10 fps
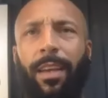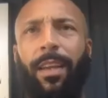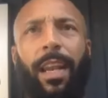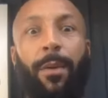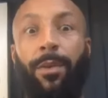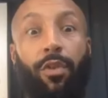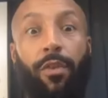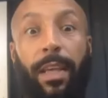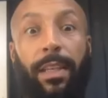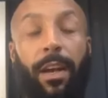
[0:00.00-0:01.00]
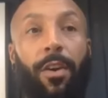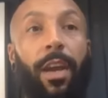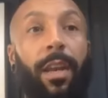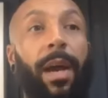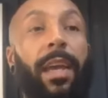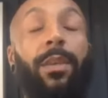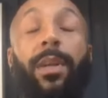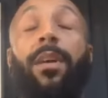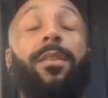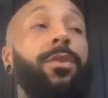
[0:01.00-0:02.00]
Like it was crazy. And I got in and my agent
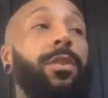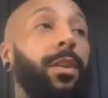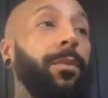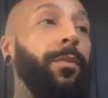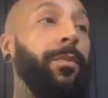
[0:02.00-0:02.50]
went, I told you so.